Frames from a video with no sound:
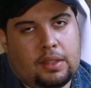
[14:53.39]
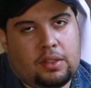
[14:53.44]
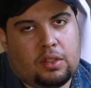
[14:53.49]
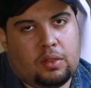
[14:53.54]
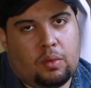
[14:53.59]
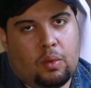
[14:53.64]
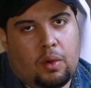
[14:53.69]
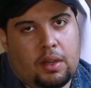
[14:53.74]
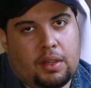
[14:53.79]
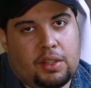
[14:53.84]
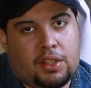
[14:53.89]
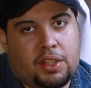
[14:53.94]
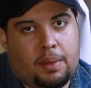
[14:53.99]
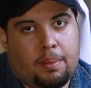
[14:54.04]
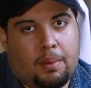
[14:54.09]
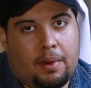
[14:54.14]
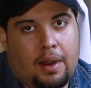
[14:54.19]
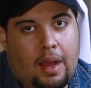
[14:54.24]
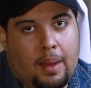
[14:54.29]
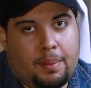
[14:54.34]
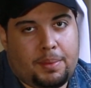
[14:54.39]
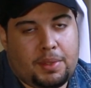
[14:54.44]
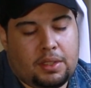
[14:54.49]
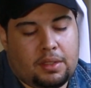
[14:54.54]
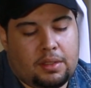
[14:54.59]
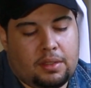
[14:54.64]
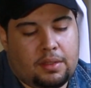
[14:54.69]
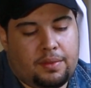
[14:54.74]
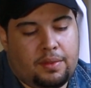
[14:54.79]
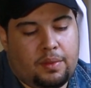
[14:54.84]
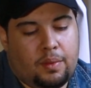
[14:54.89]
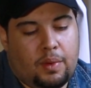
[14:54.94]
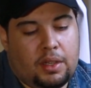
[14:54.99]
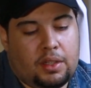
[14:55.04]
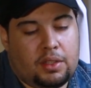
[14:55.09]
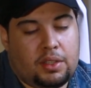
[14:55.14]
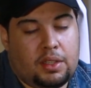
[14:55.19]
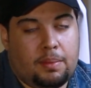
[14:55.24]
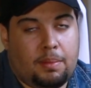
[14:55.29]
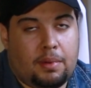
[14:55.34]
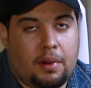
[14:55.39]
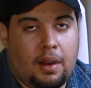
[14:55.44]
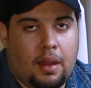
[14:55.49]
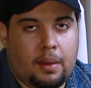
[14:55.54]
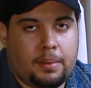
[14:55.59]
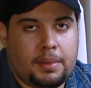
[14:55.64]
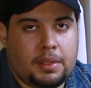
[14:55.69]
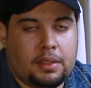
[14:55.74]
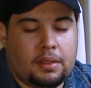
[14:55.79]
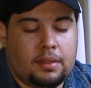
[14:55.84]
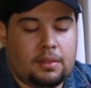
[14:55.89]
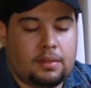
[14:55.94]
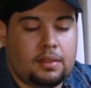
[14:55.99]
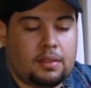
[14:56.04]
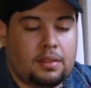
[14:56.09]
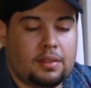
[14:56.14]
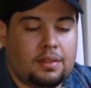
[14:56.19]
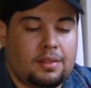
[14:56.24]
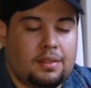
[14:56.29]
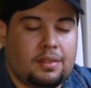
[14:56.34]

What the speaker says: they tend to want a cheaper option. If you want a cheaper option,